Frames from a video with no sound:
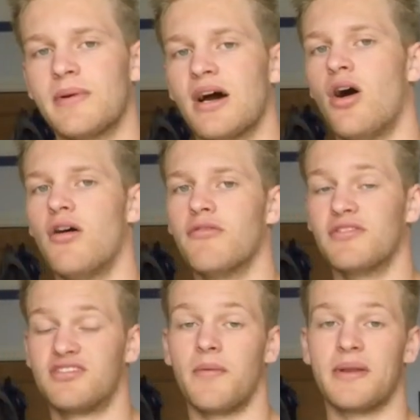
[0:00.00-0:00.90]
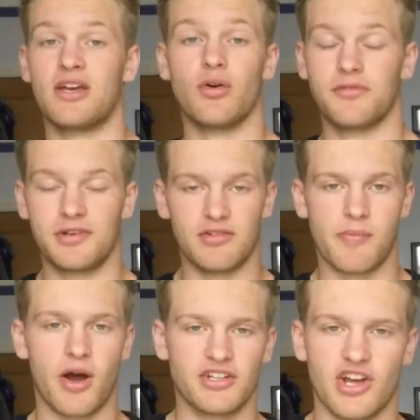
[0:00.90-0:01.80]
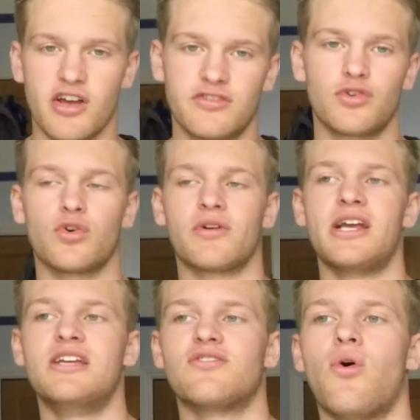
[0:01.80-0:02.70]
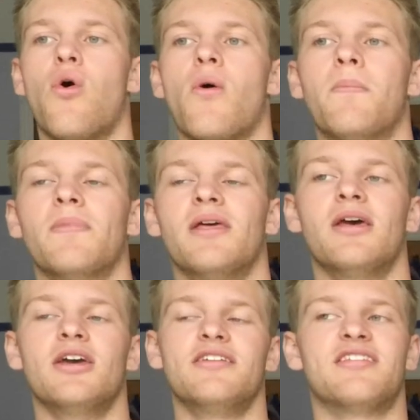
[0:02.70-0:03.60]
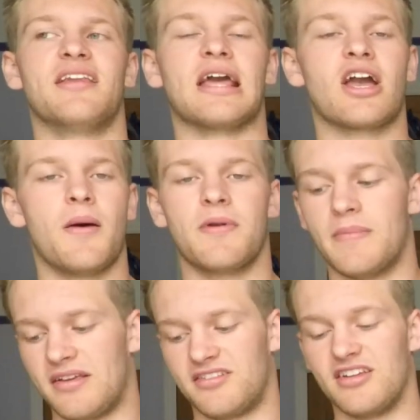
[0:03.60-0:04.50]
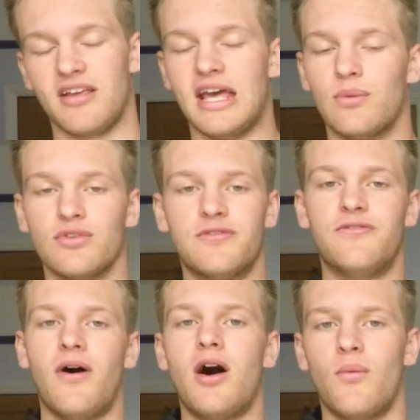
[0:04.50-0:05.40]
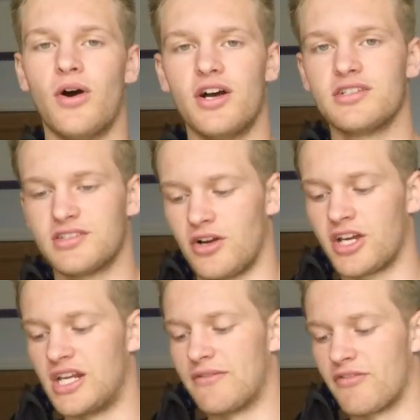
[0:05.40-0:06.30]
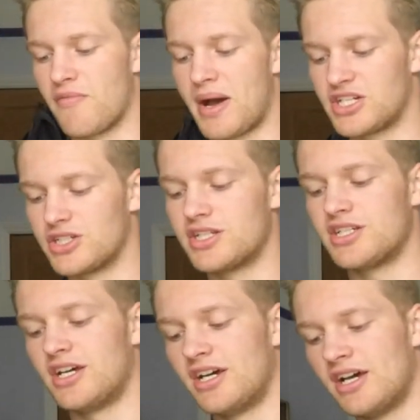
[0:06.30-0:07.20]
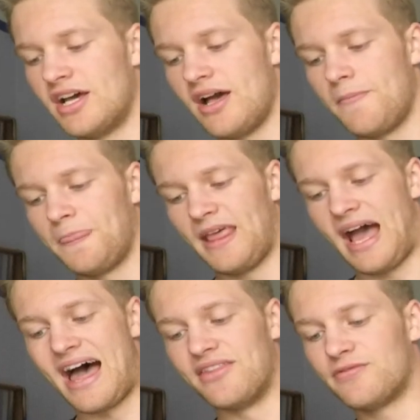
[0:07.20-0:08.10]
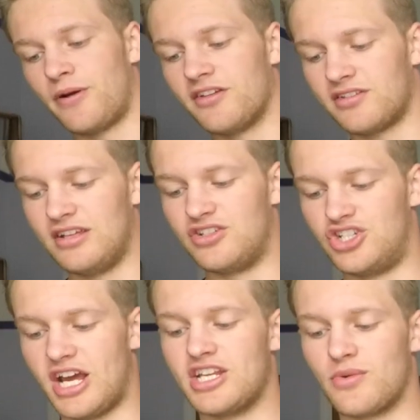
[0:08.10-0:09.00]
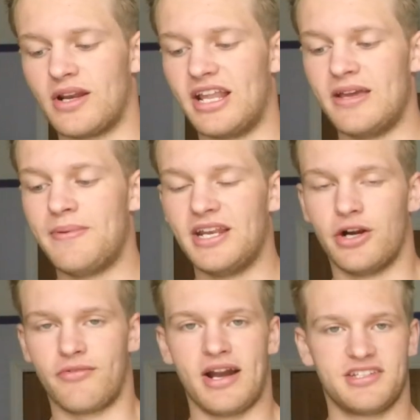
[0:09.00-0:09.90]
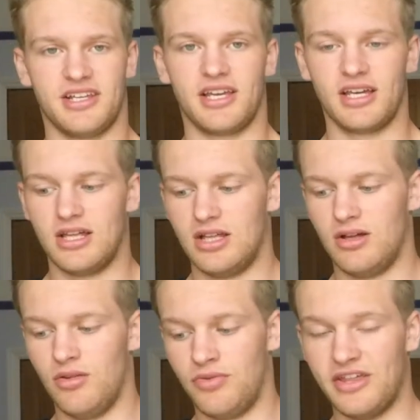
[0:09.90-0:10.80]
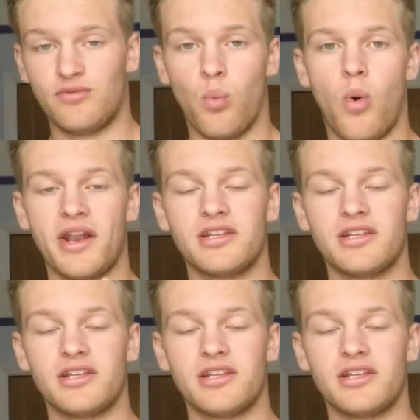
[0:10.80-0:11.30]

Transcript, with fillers: bit of somebody constantly replying to her stories or sending a couple of messages. It was far worse than I could ever have imagined. And this person has genuinely been harassing this one